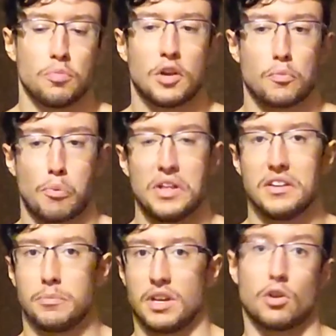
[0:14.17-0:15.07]
to be
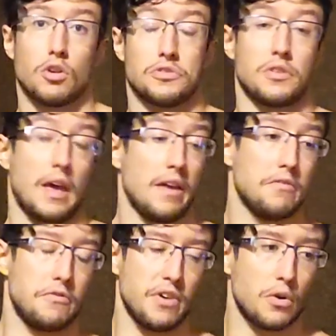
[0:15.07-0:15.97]
completed because a
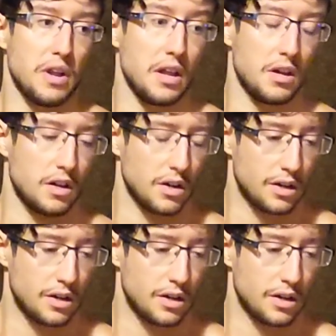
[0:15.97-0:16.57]
very